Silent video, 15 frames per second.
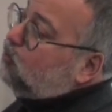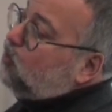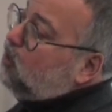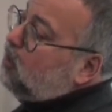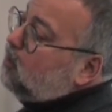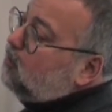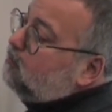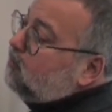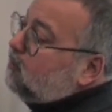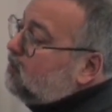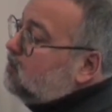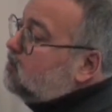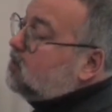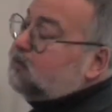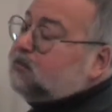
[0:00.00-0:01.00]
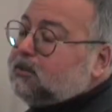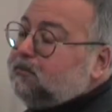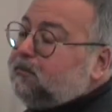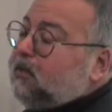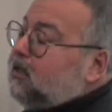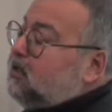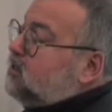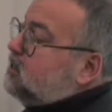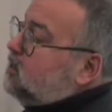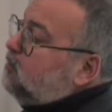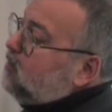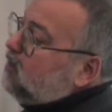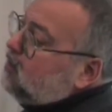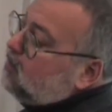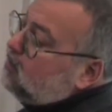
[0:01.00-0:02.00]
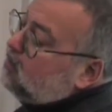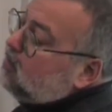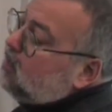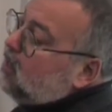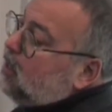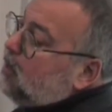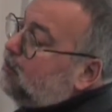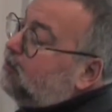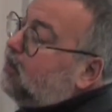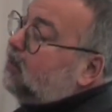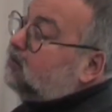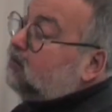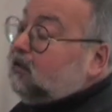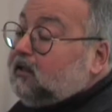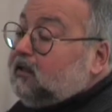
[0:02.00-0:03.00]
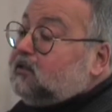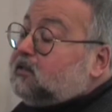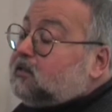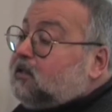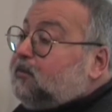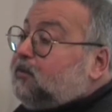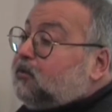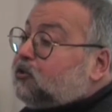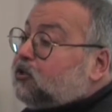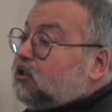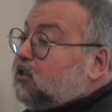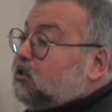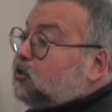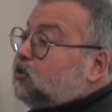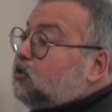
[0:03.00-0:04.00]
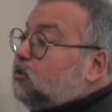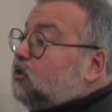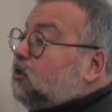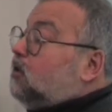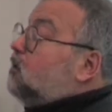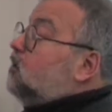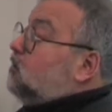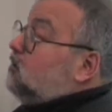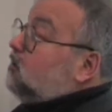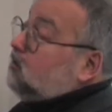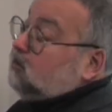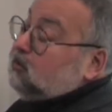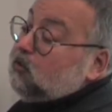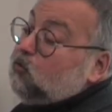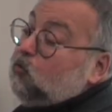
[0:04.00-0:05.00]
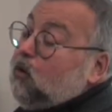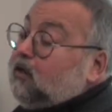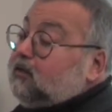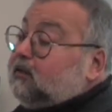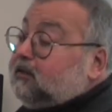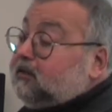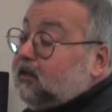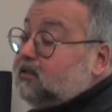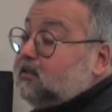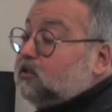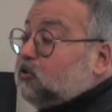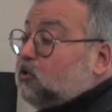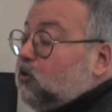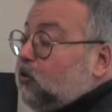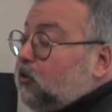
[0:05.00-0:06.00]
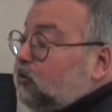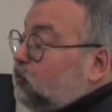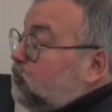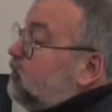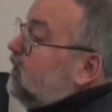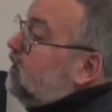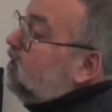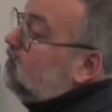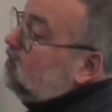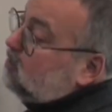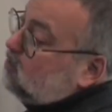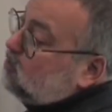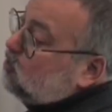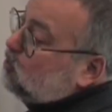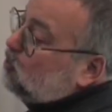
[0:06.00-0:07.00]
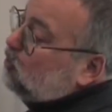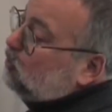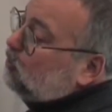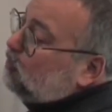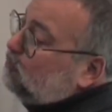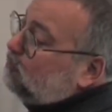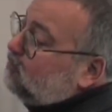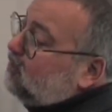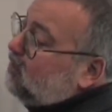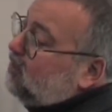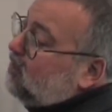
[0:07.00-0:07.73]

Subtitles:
to have is something very similar, but it's the processor, the one that it's going to be sort of